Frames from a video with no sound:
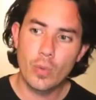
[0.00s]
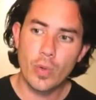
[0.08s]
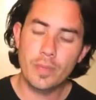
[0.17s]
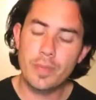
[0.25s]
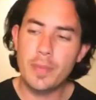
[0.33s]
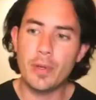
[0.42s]

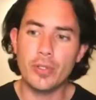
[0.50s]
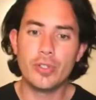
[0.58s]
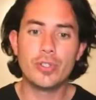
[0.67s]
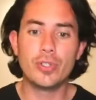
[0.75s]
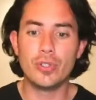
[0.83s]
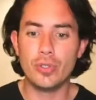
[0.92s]
what people
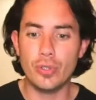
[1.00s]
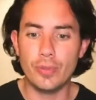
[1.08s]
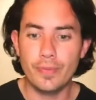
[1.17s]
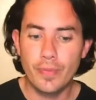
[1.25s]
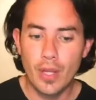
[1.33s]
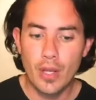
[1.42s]
used to
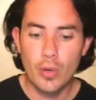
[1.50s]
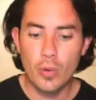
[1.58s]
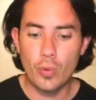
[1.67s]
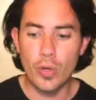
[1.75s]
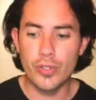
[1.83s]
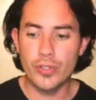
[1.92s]
do
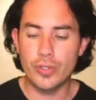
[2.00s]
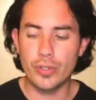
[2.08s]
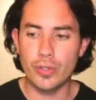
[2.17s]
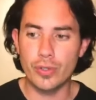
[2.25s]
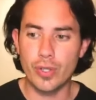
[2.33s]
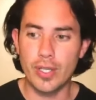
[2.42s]
was
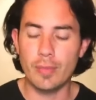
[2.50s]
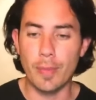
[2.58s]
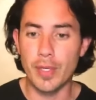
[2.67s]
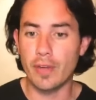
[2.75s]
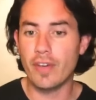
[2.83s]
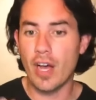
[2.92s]
to in the
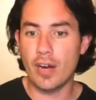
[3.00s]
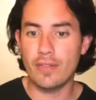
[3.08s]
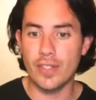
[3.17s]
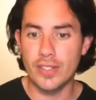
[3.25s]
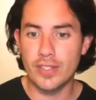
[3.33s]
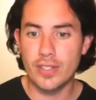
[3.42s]
moment of
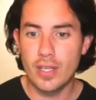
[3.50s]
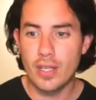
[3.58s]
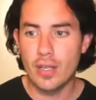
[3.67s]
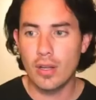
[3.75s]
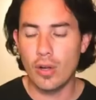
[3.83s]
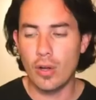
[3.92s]
harvest,
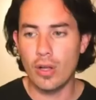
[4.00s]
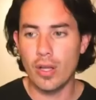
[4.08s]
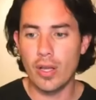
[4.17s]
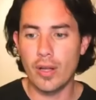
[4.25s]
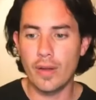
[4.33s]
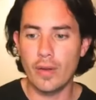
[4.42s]

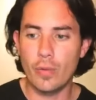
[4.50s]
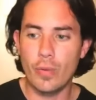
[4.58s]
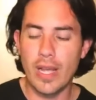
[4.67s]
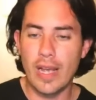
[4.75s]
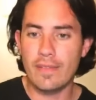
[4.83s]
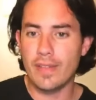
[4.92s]
uh,
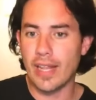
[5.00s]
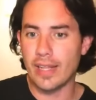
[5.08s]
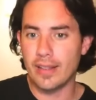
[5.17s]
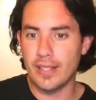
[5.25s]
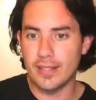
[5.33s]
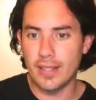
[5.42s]
we have
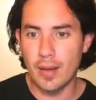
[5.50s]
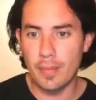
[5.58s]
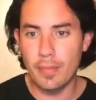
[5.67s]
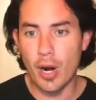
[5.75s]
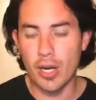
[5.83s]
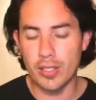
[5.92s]
like this
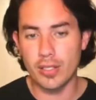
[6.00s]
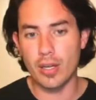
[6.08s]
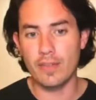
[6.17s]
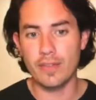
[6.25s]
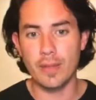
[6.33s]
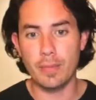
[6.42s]
part
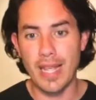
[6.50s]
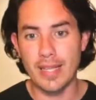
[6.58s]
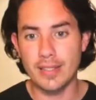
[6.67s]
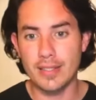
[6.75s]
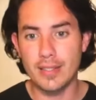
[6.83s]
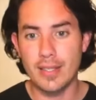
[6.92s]
of the
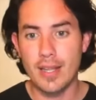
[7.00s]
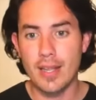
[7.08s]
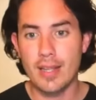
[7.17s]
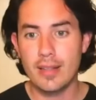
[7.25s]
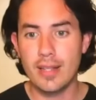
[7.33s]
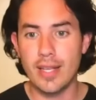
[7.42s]
plant
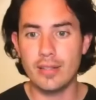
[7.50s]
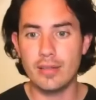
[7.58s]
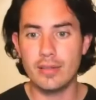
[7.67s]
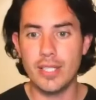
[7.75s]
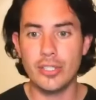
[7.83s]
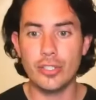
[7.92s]
that
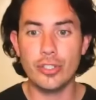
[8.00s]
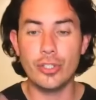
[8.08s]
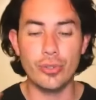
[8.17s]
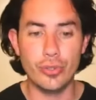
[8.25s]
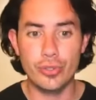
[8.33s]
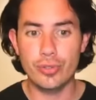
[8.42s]
they don't
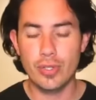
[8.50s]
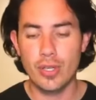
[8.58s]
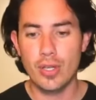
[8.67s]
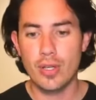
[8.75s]
use